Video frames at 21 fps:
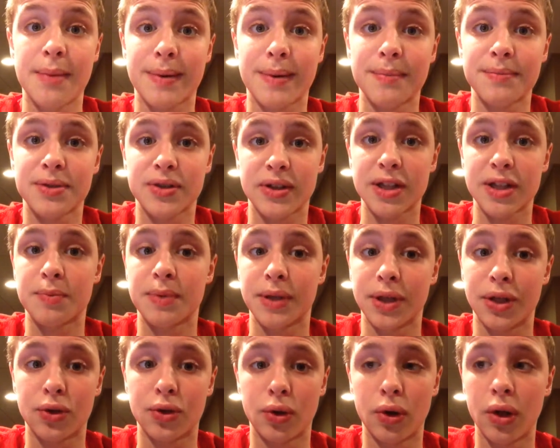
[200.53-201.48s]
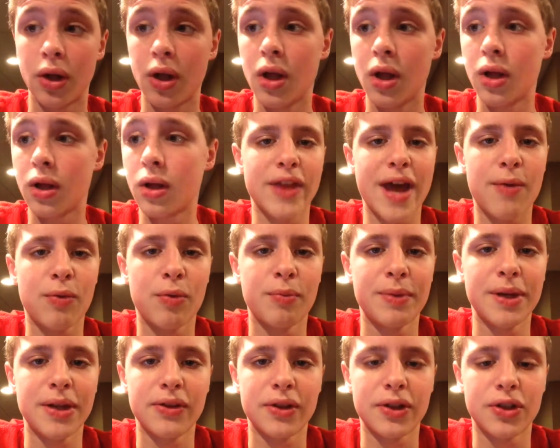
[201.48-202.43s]
Abrams, so that's pretty cool. That will
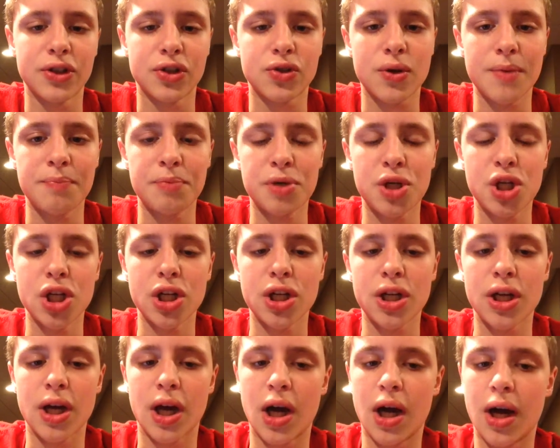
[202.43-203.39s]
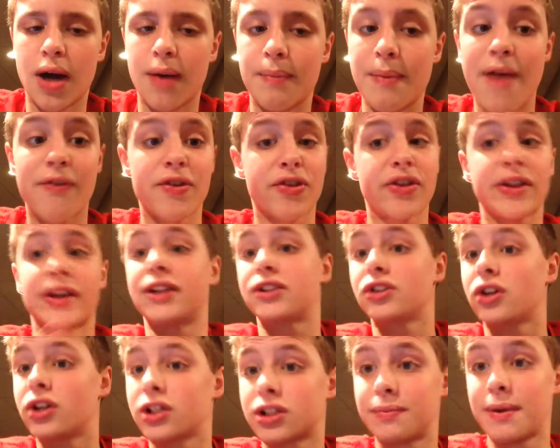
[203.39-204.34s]
be in the description. Um, everything I
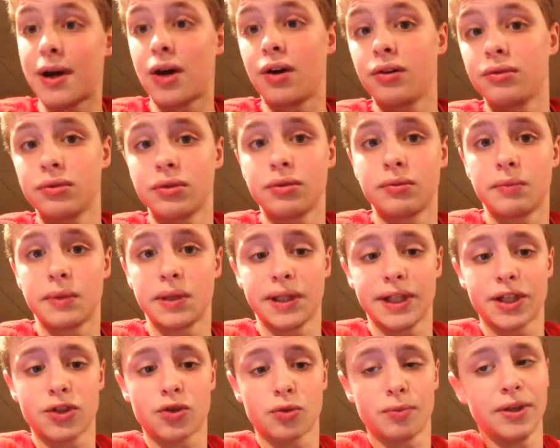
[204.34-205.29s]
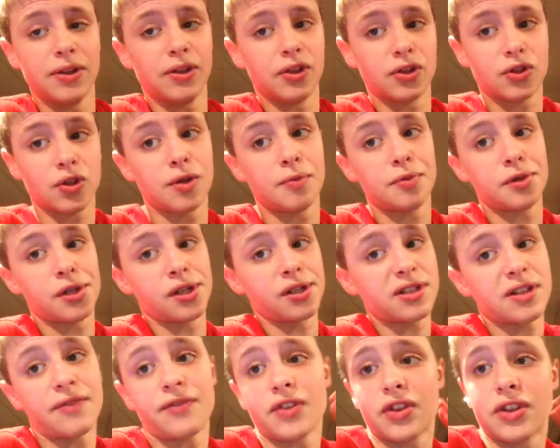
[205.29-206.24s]
talked about, links will be in the description,
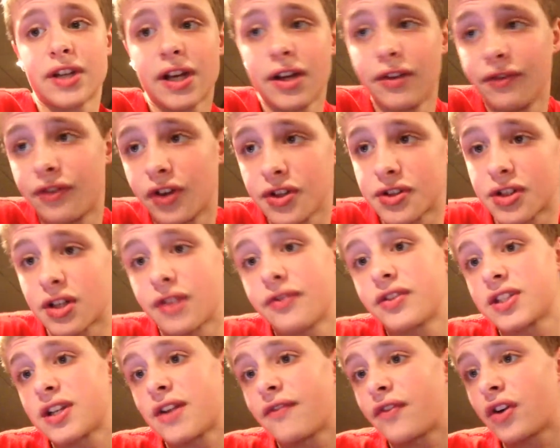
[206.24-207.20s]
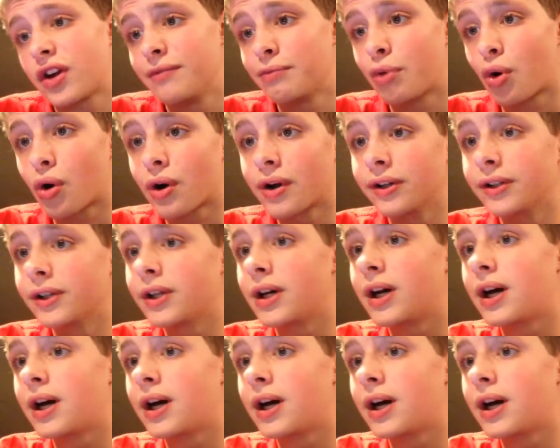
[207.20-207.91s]
except for the Titanfall stuff. It's not very important.